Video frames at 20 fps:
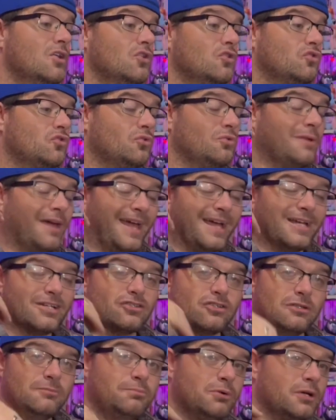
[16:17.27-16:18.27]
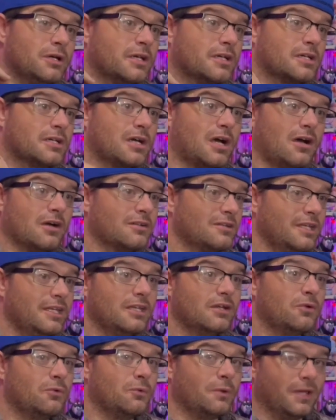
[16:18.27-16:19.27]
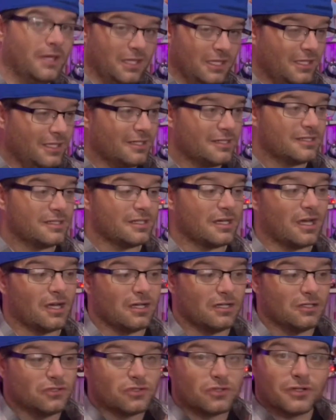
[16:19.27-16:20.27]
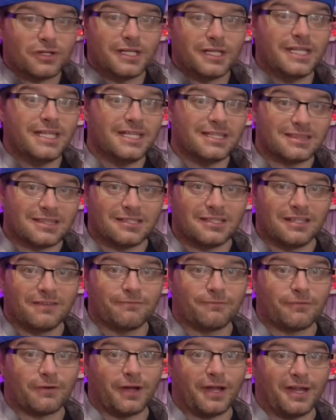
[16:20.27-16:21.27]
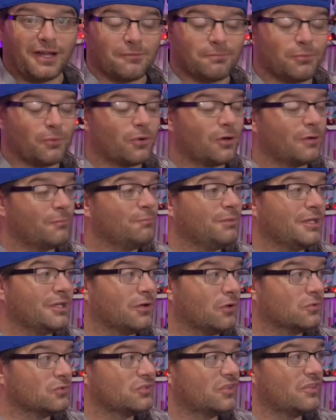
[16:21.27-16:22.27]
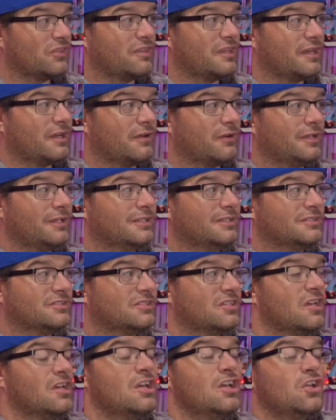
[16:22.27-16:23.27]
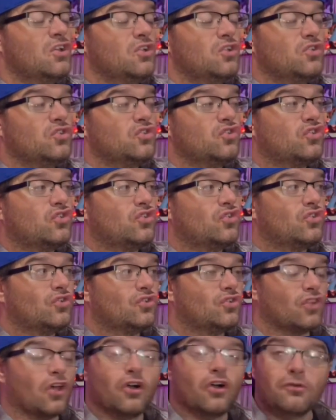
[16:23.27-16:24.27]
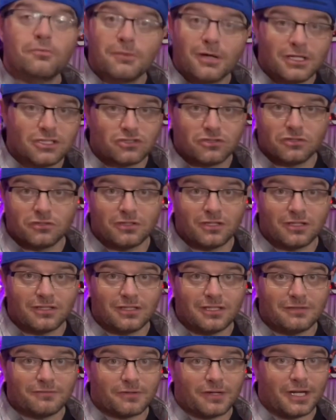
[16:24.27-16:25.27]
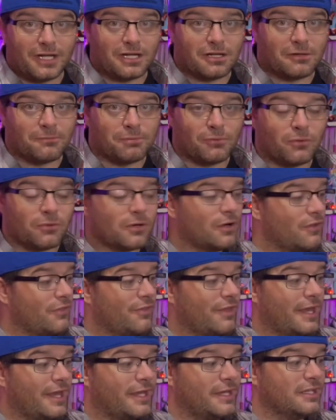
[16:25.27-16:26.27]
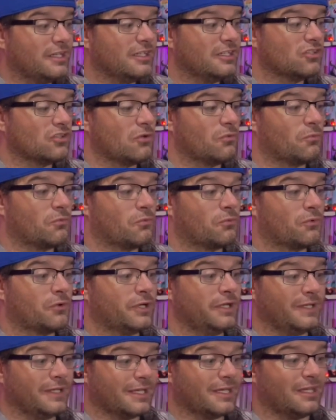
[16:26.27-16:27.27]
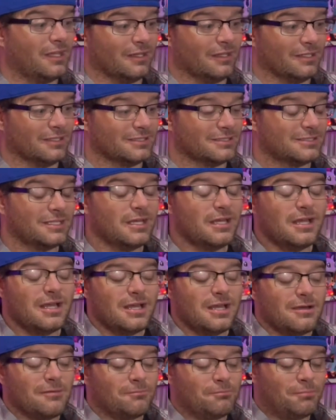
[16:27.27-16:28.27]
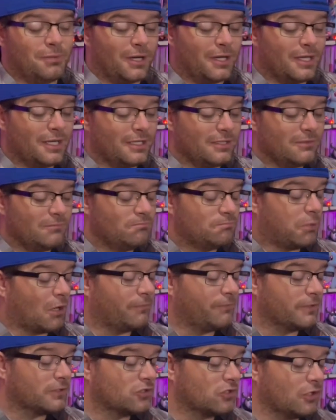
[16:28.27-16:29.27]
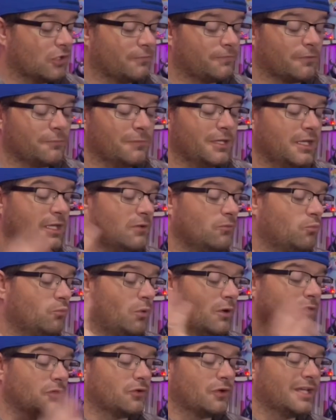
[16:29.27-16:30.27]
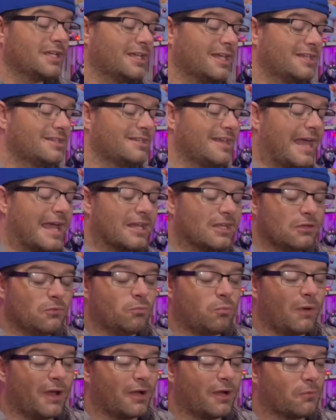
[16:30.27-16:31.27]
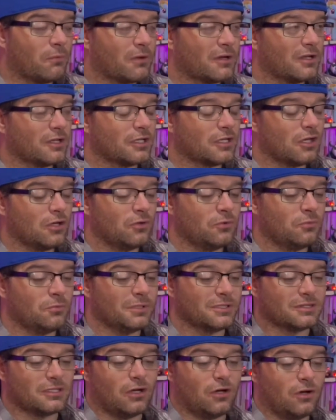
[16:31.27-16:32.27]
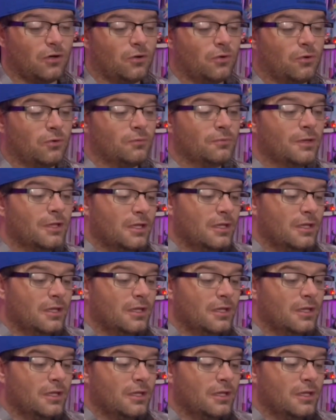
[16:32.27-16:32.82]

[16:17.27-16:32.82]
to actually put Cognito Inc. underneath the Denver airport because there is so much to the Denver airport that it is ridiculous. But perfect show for me, wondering exactly where we're going to go with the whole,